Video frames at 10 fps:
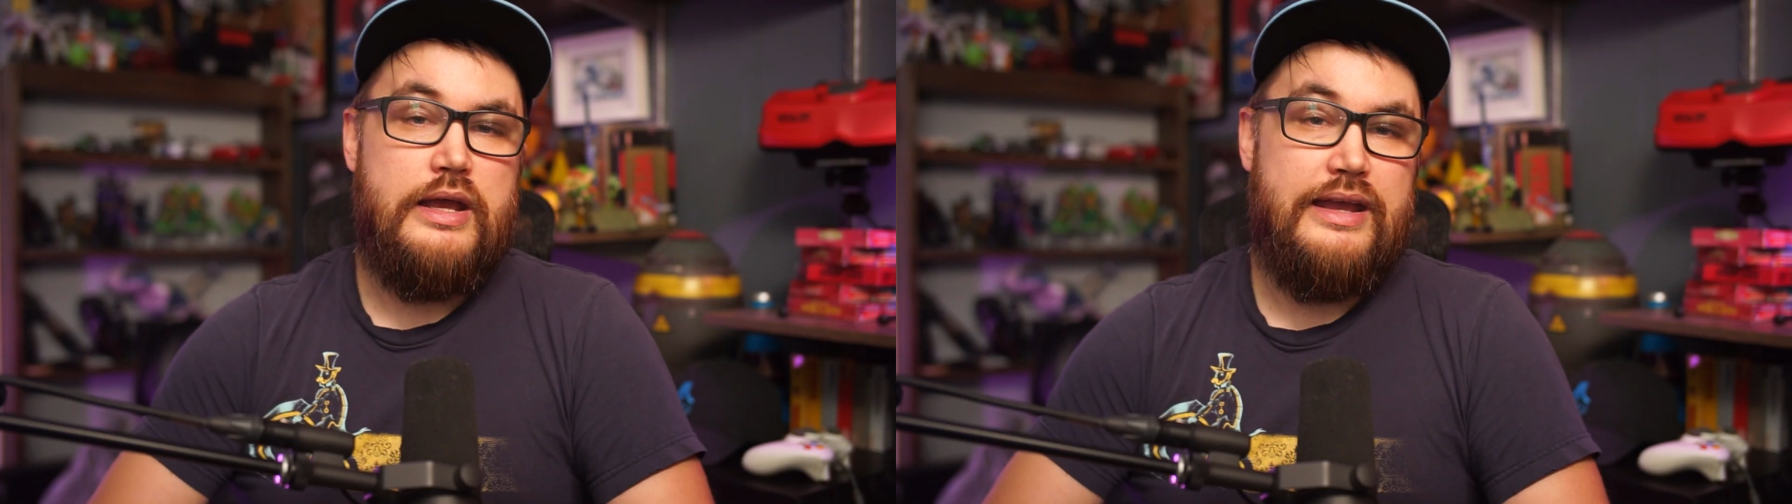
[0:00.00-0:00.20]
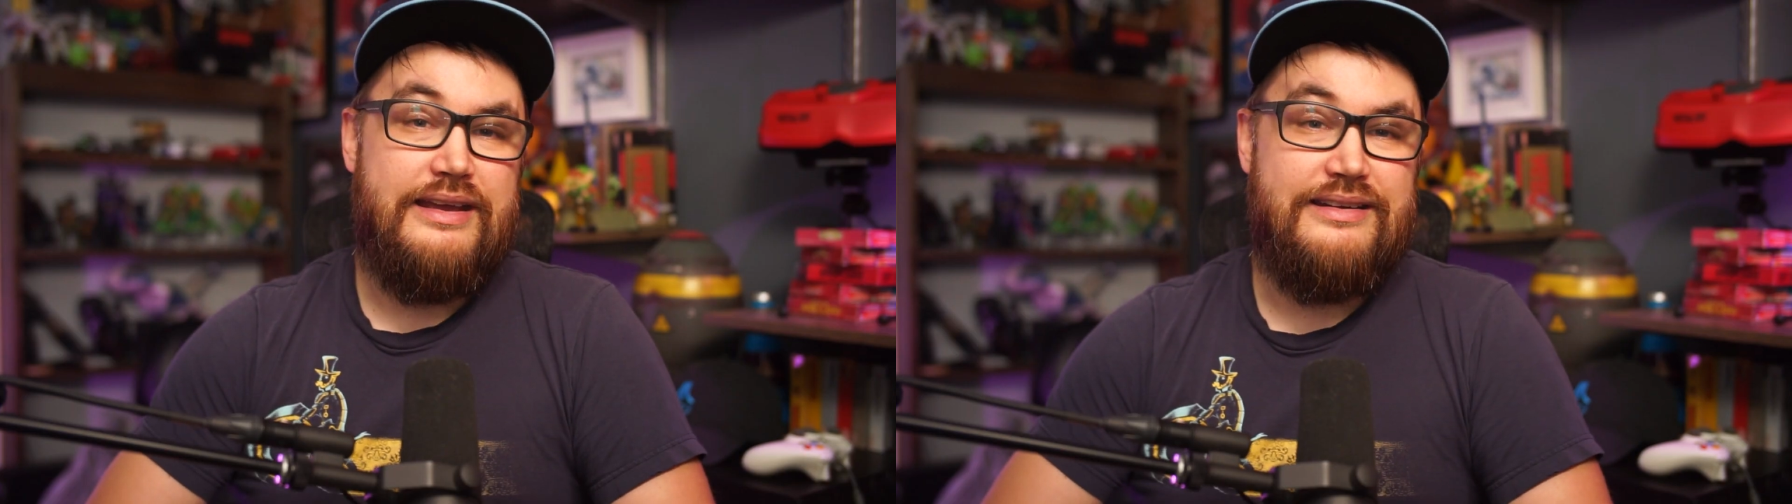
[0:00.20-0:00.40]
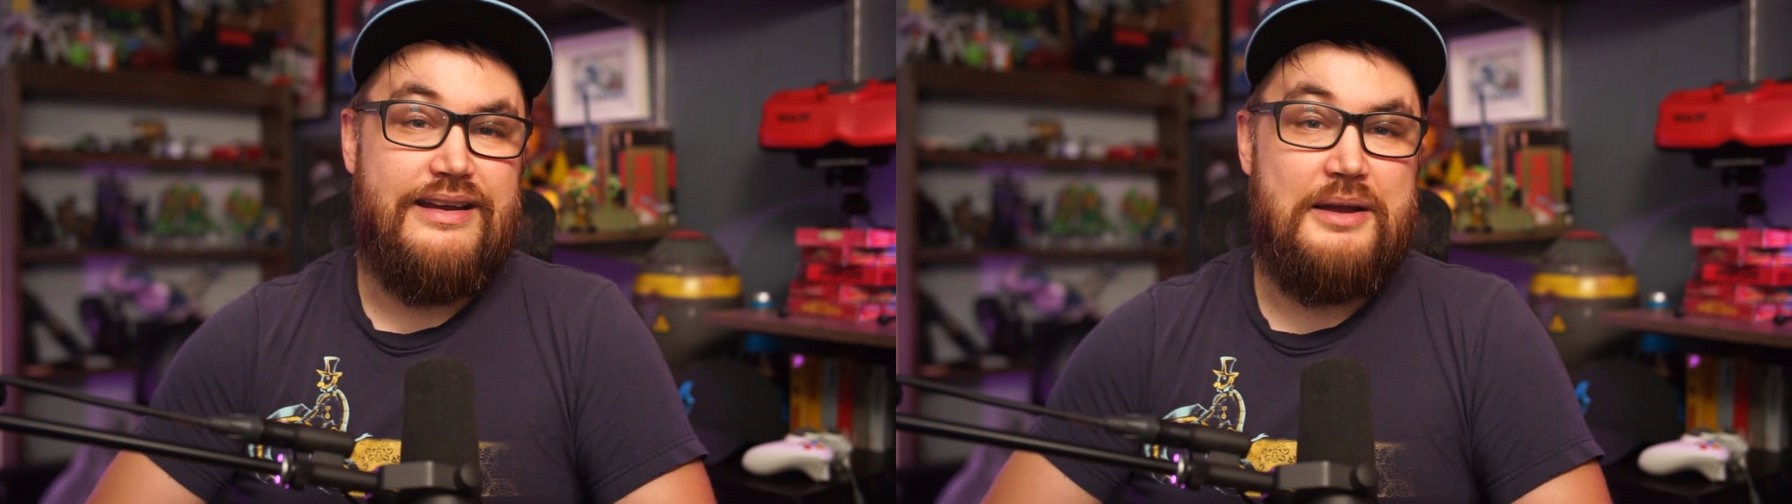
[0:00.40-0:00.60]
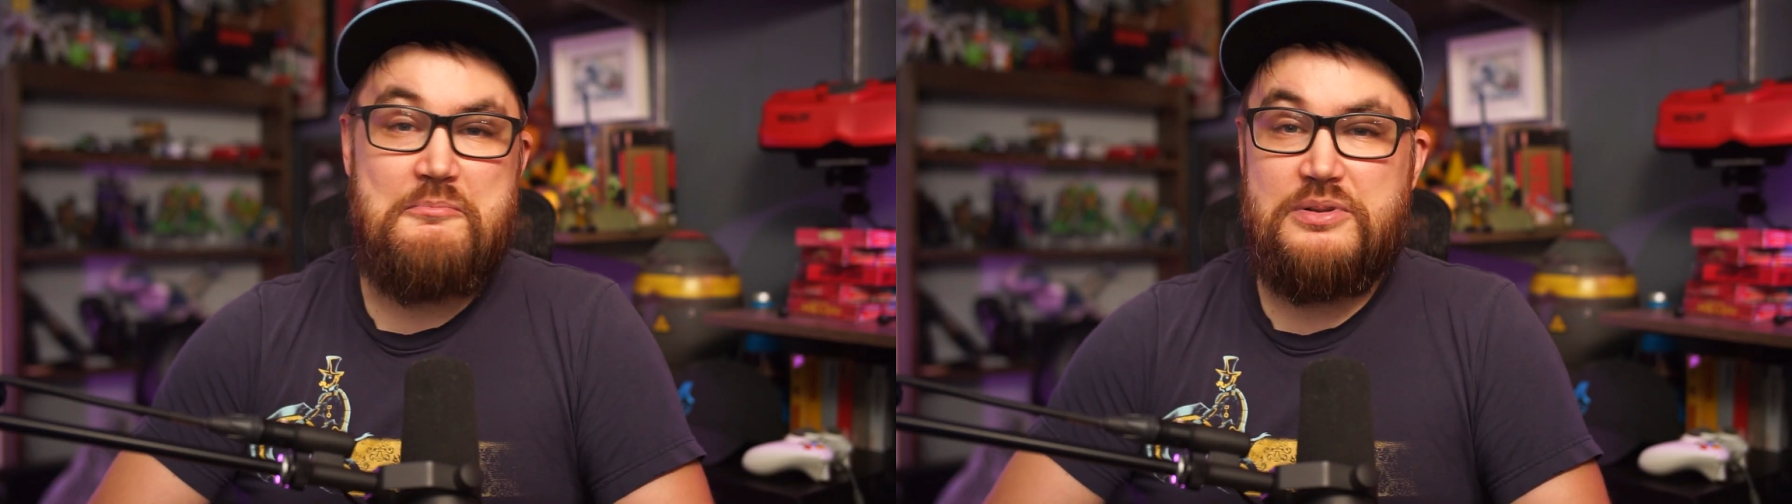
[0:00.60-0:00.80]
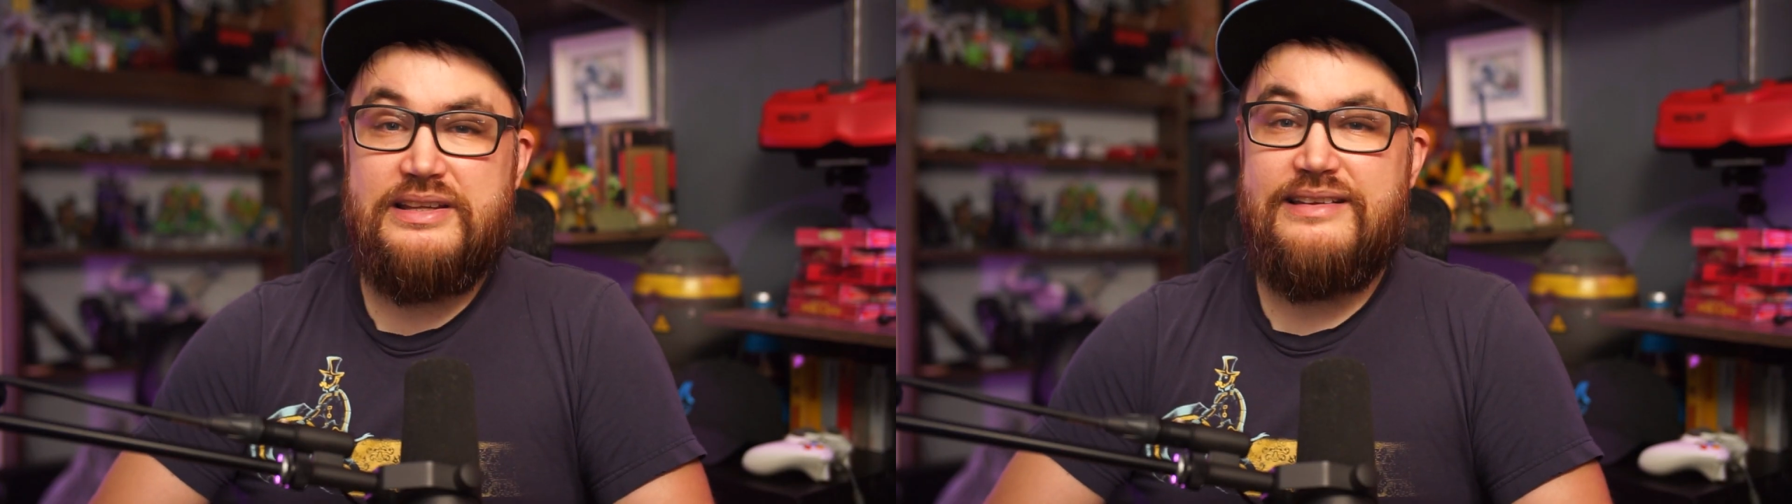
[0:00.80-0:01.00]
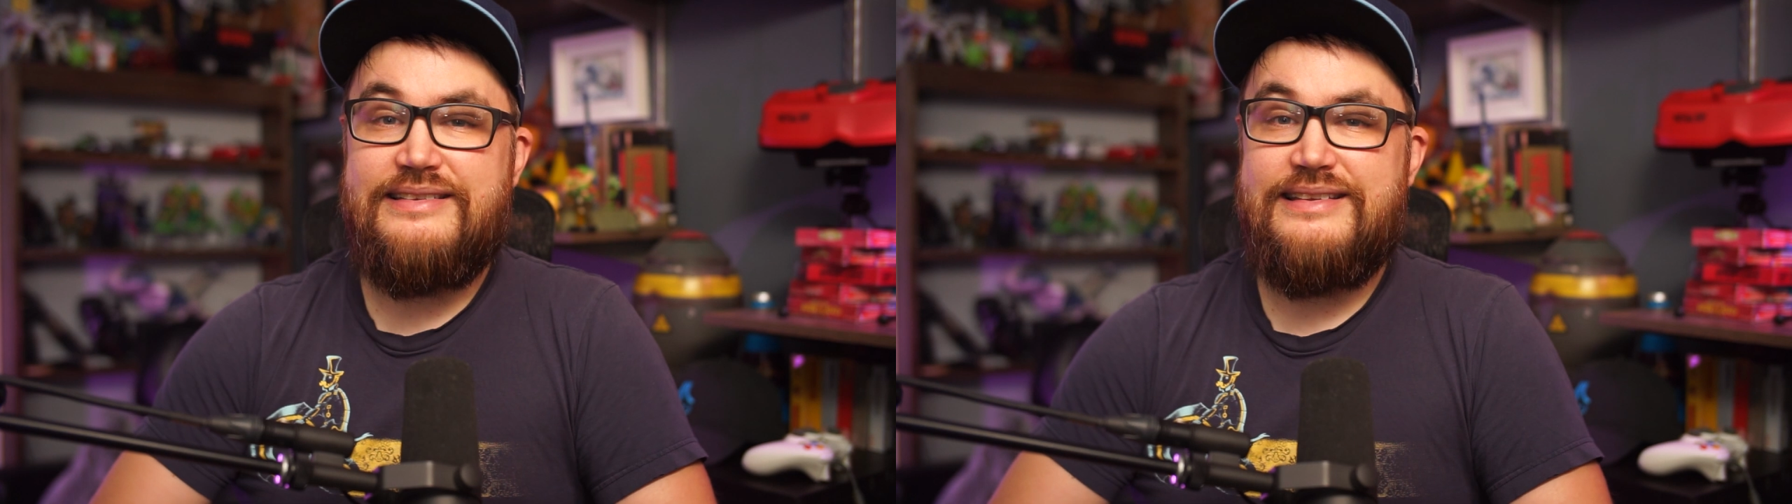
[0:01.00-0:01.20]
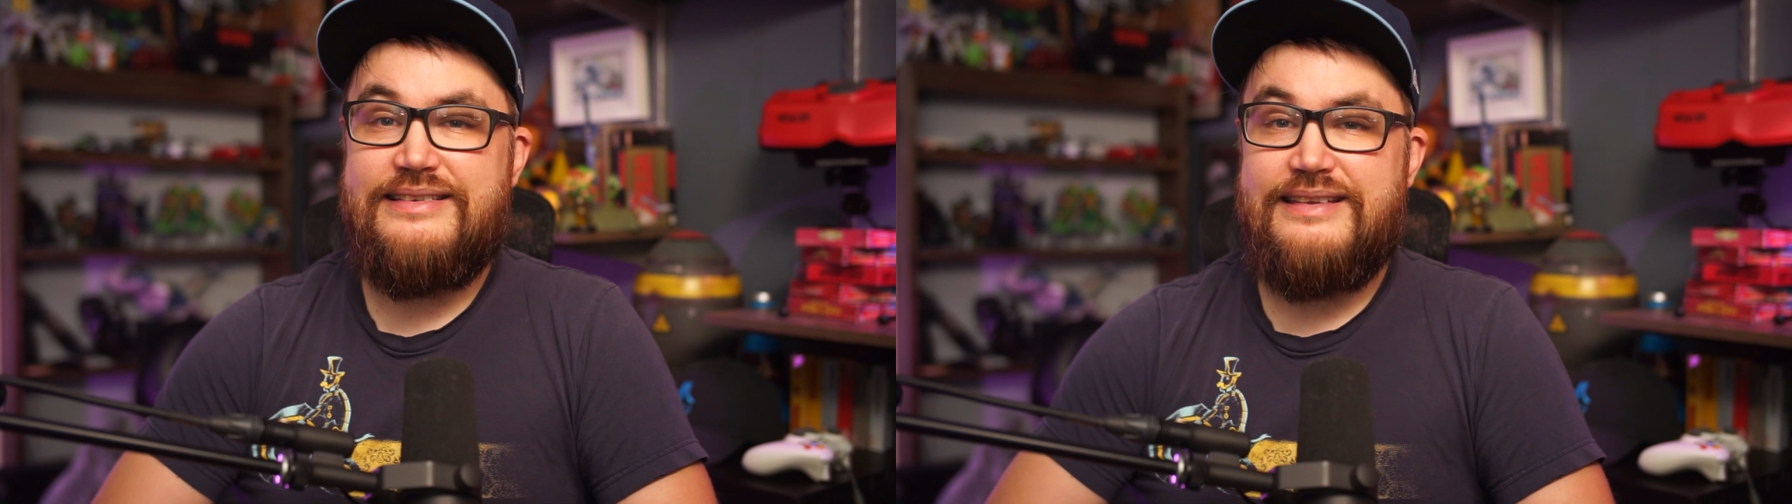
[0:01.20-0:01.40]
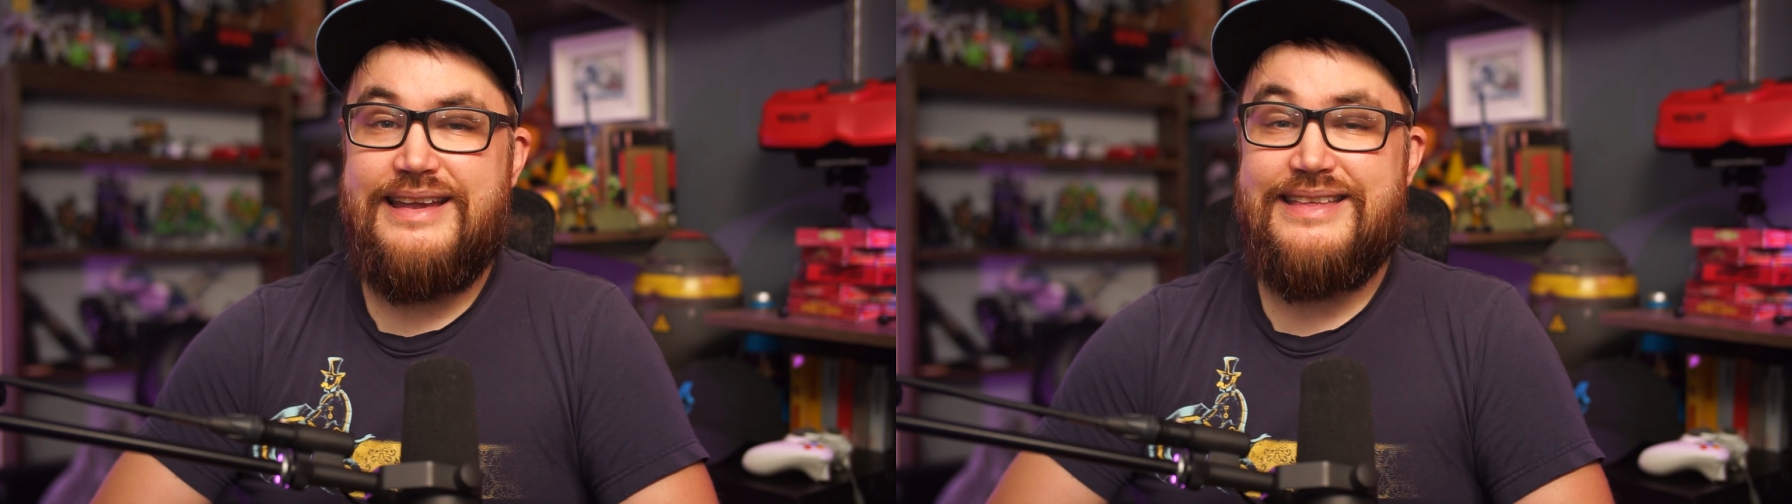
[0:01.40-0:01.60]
And I'm pleased to say